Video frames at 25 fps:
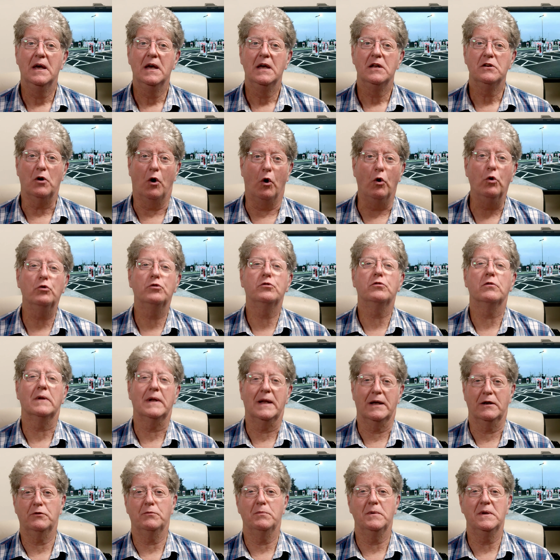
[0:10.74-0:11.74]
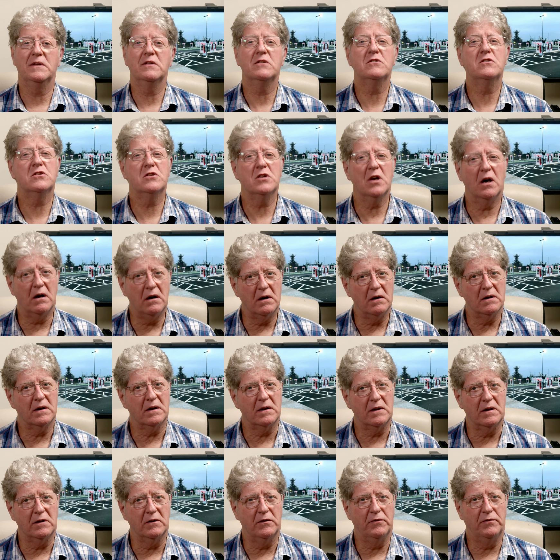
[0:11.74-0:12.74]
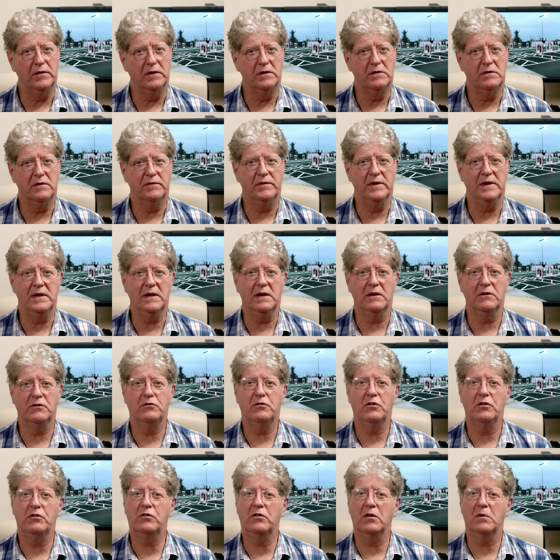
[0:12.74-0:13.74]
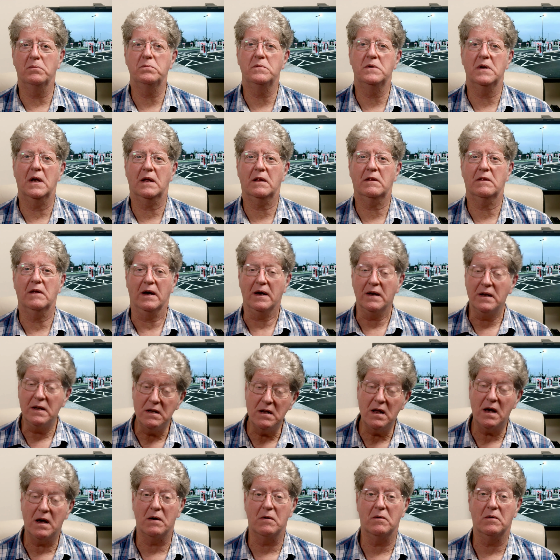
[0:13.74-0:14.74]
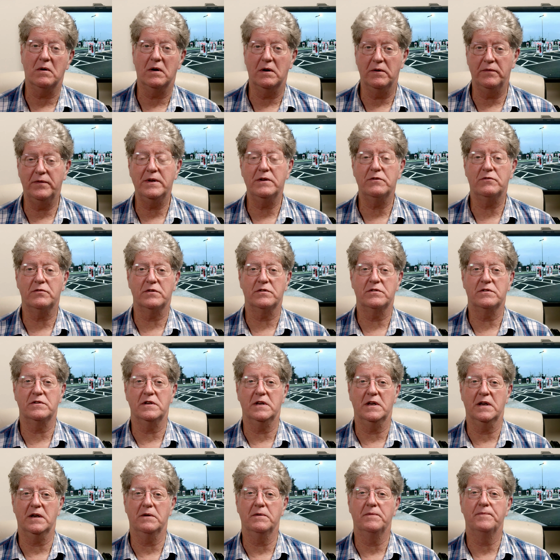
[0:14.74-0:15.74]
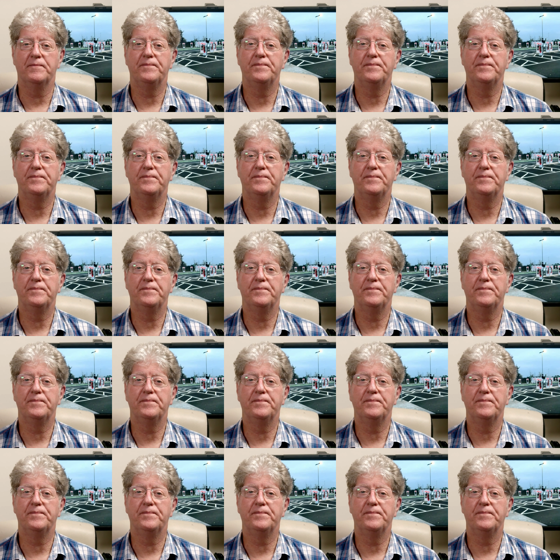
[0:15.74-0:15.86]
It also allows me to target those future videos to subjects that I know are of interest to you.